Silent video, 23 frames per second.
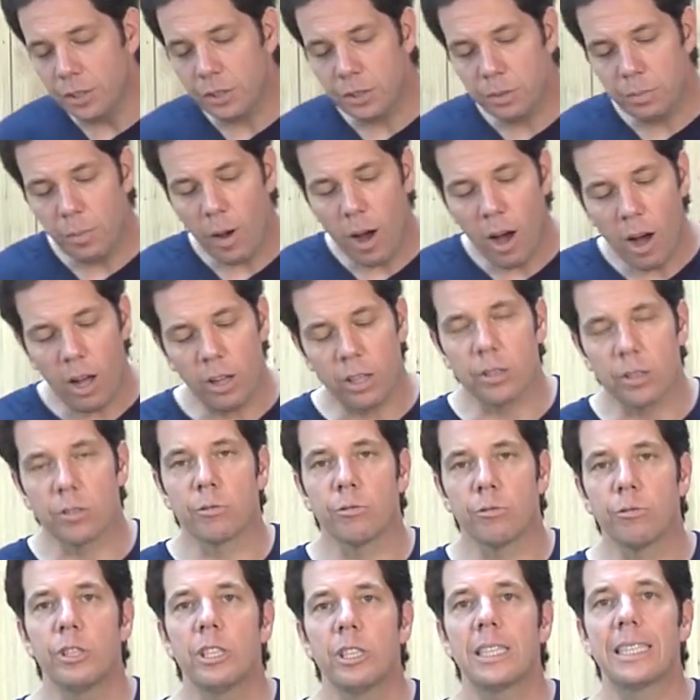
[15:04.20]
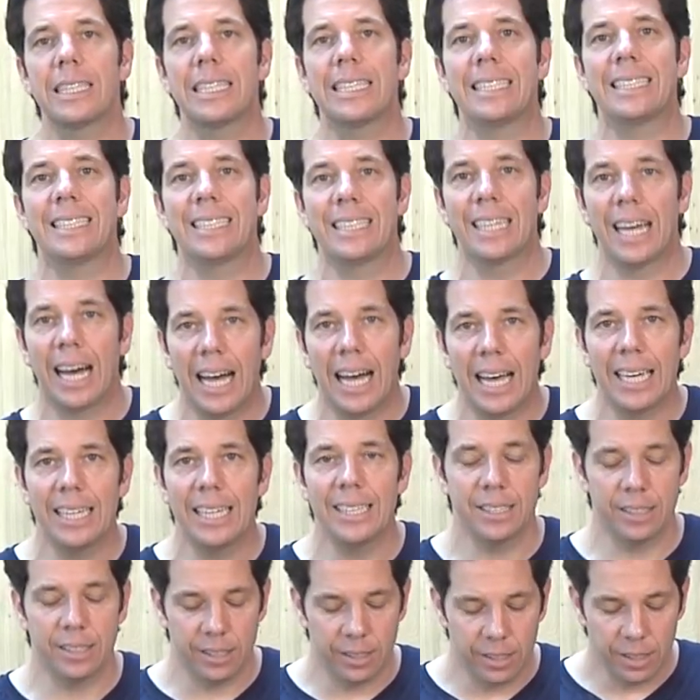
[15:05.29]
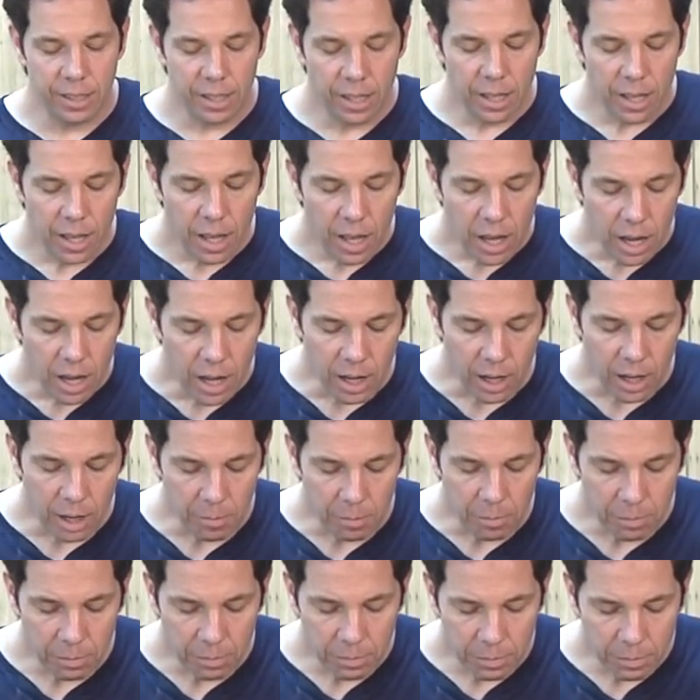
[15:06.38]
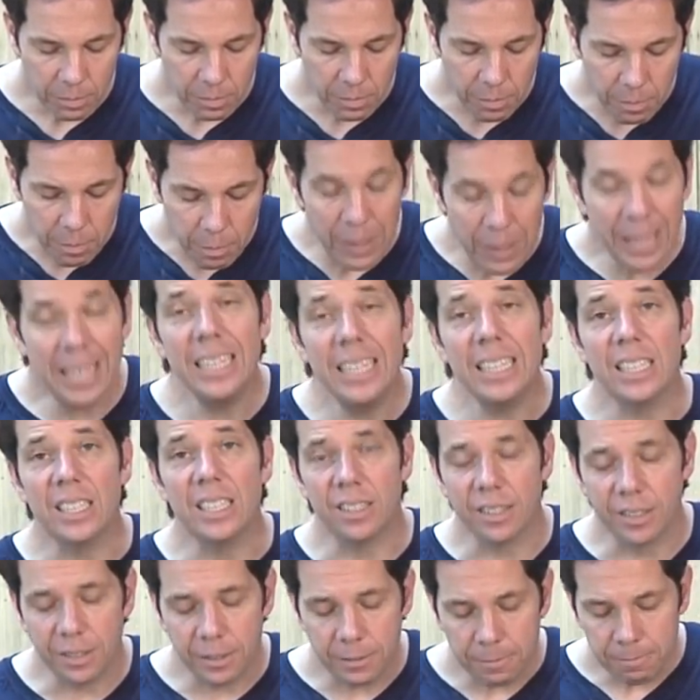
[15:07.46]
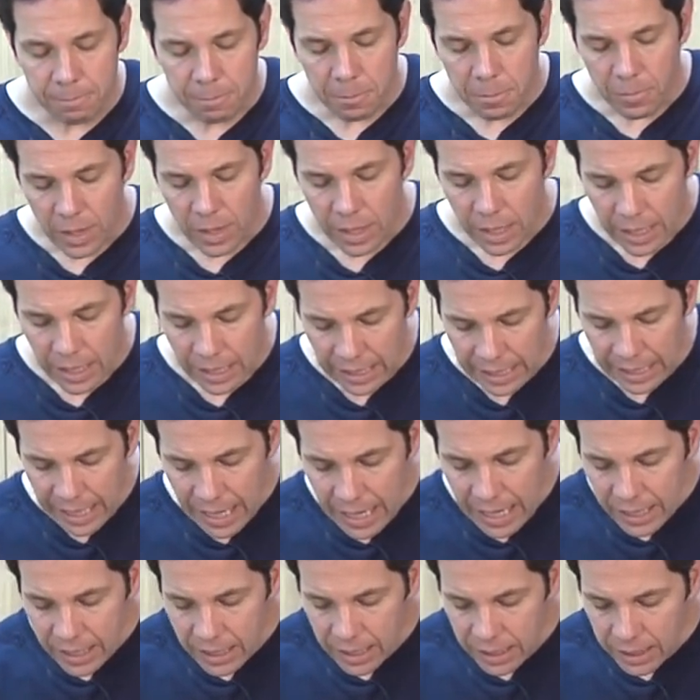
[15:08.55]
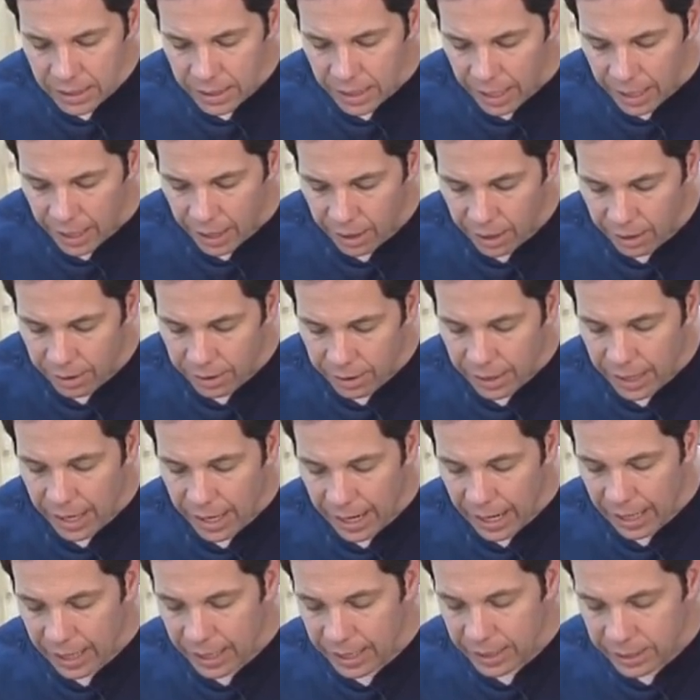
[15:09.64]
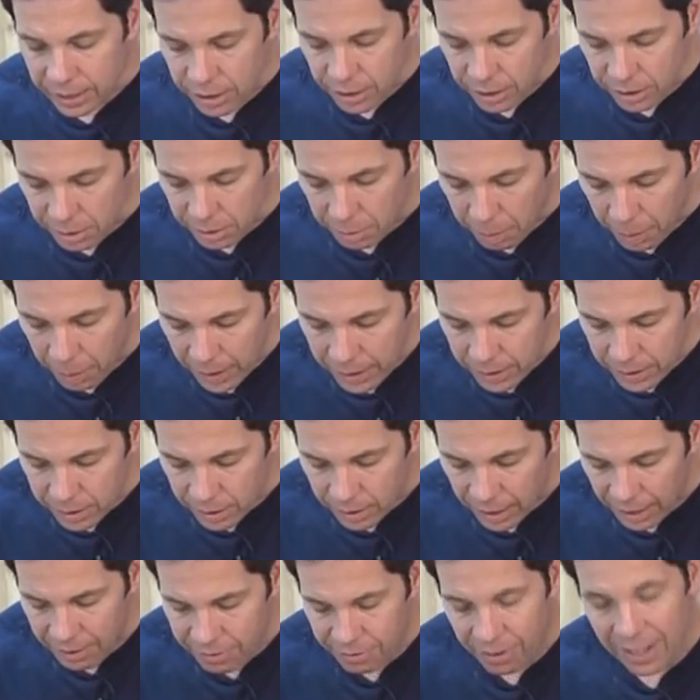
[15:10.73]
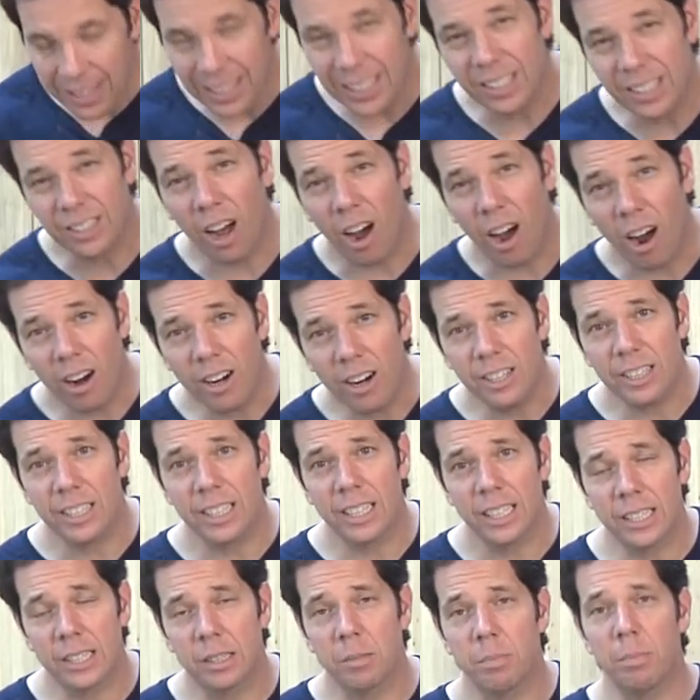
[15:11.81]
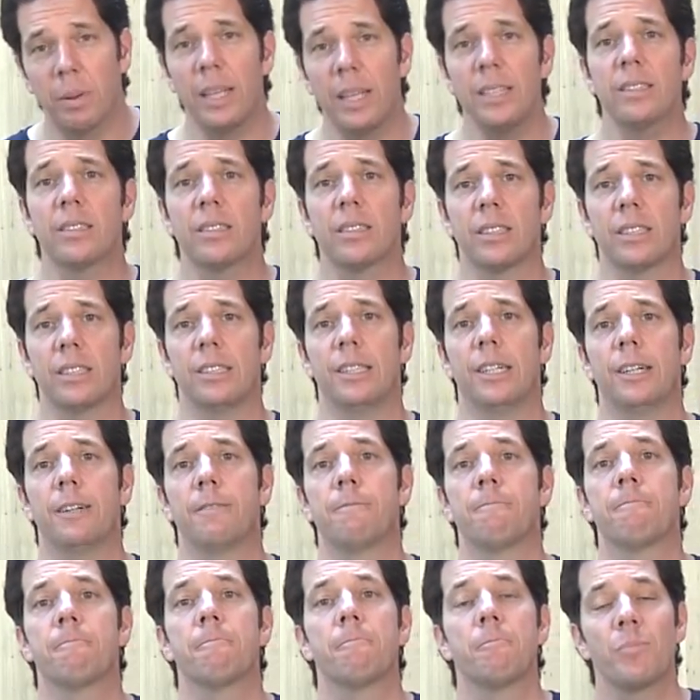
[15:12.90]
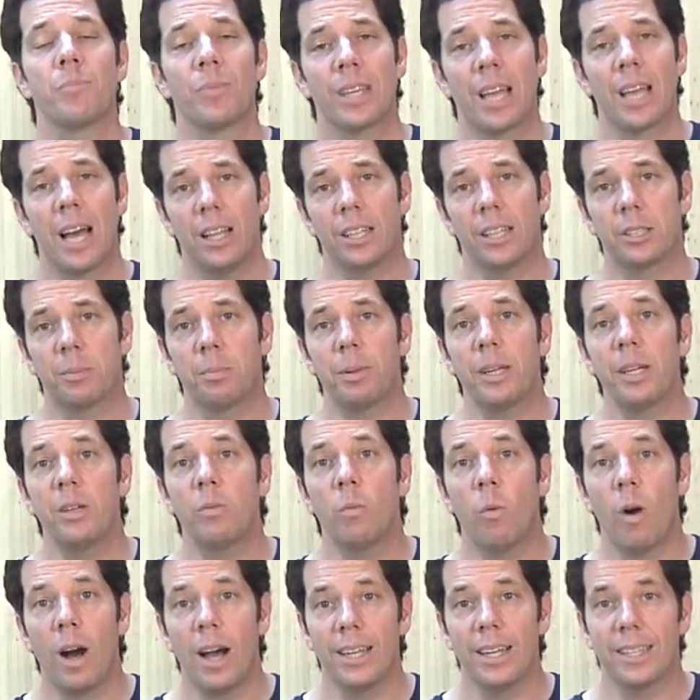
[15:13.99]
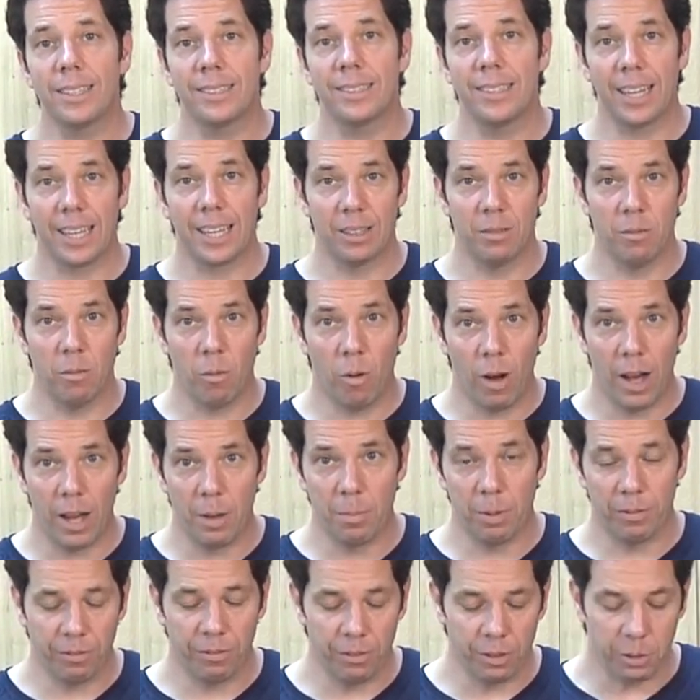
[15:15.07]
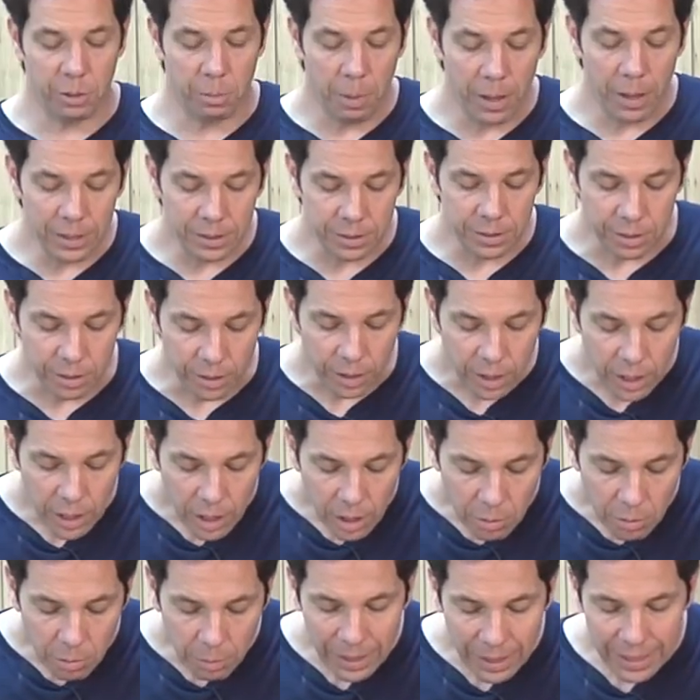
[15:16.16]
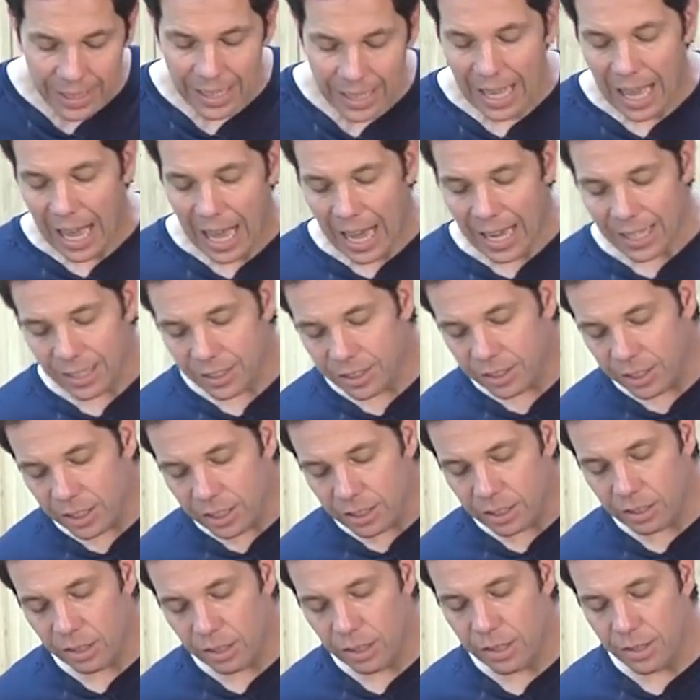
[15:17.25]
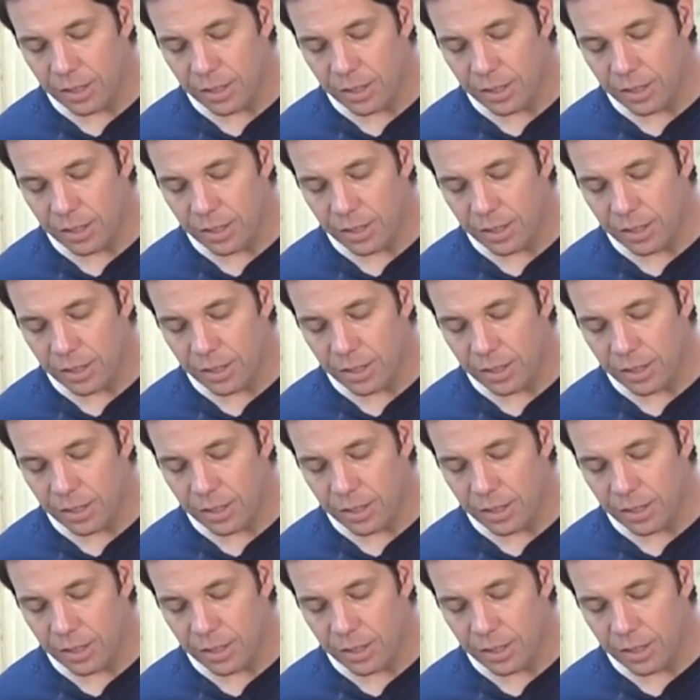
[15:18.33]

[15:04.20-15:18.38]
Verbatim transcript: small or really tight pins getting in there, and I like to use a pencil, I find it's hard to get the pencil in there. I'll explain why in a second why I prefer the pencil, but I just